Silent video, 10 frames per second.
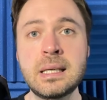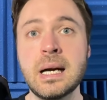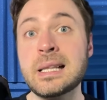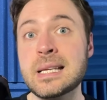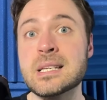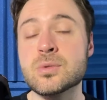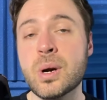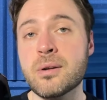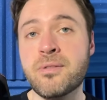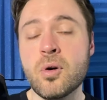And this is
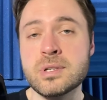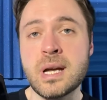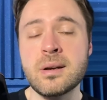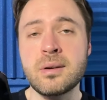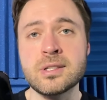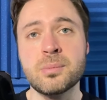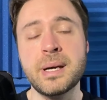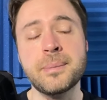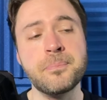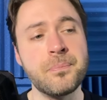where it falls down a little
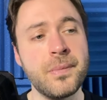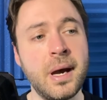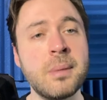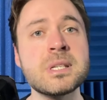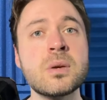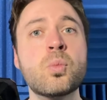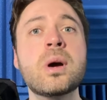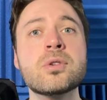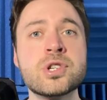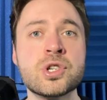bit. Amazon
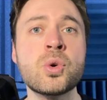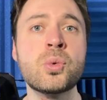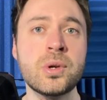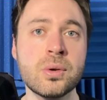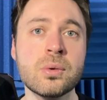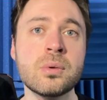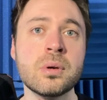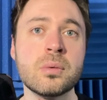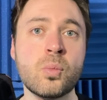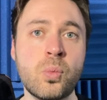will show you
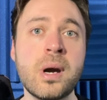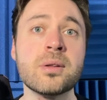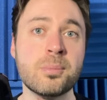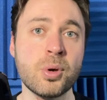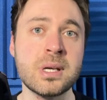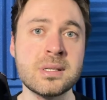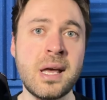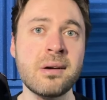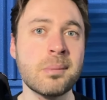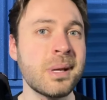where the book is
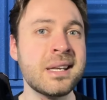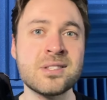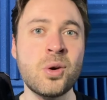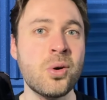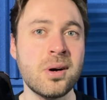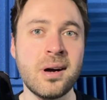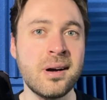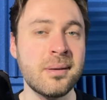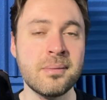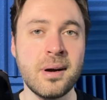selling, but it's not
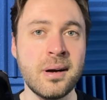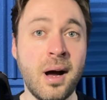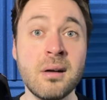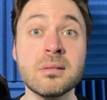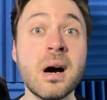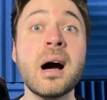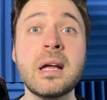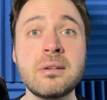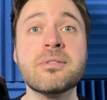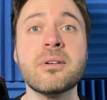a
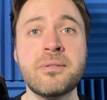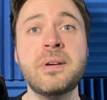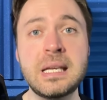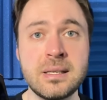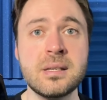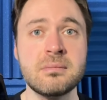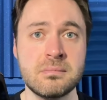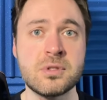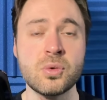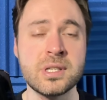live feed,
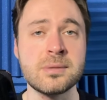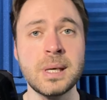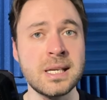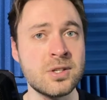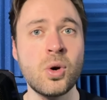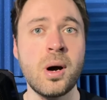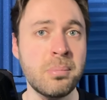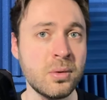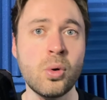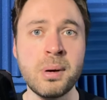so to speak. It's not a
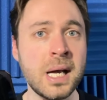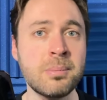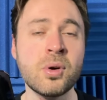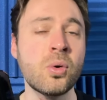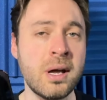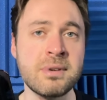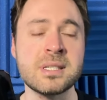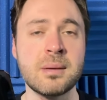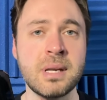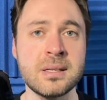blow-by-blow every
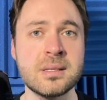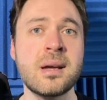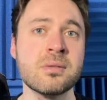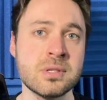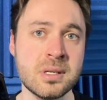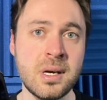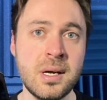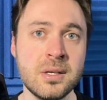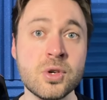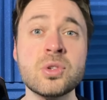time that sells.
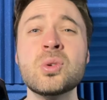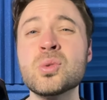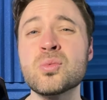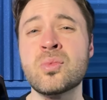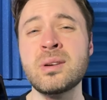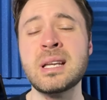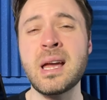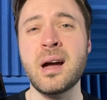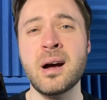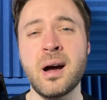So you don't really
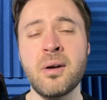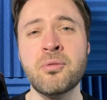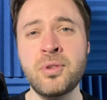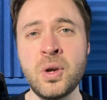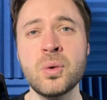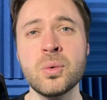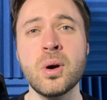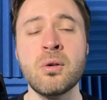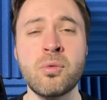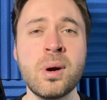get a view
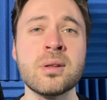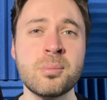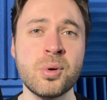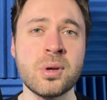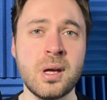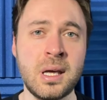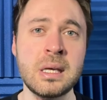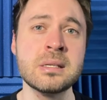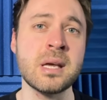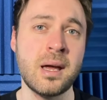of where the book
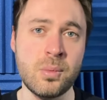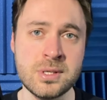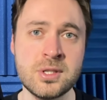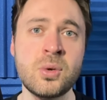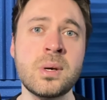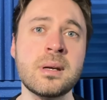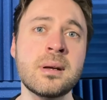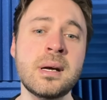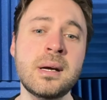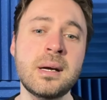is, how it's doing,
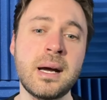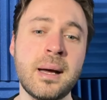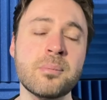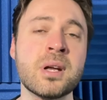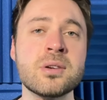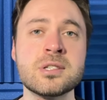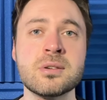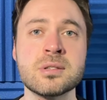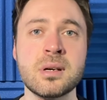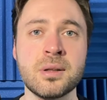and because
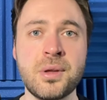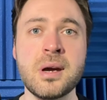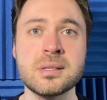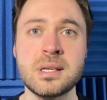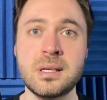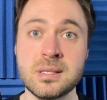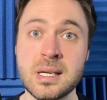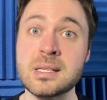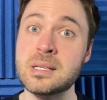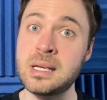there's a 30,
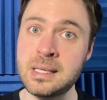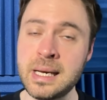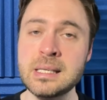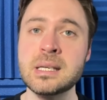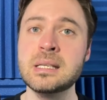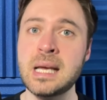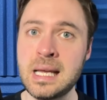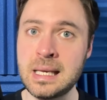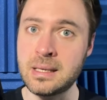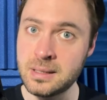60,
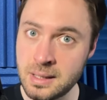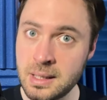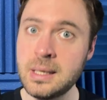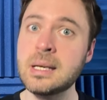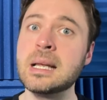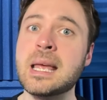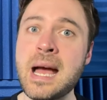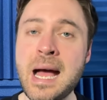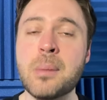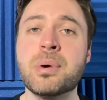90-day
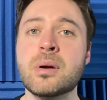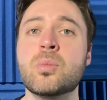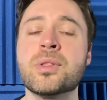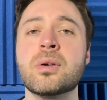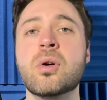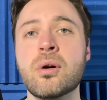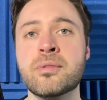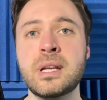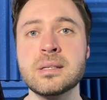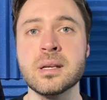gap with a lot
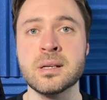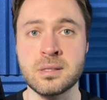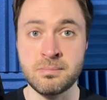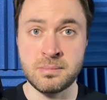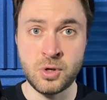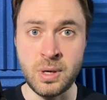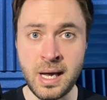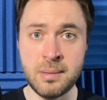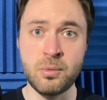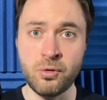of these things, I'm doing
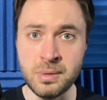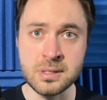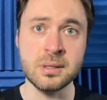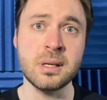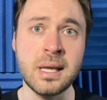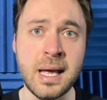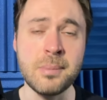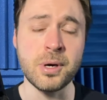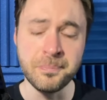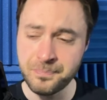hand movements under the
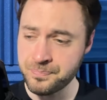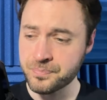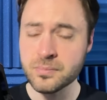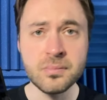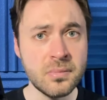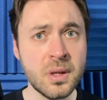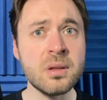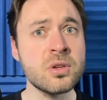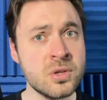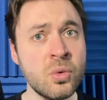camera,
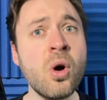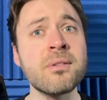there's a lot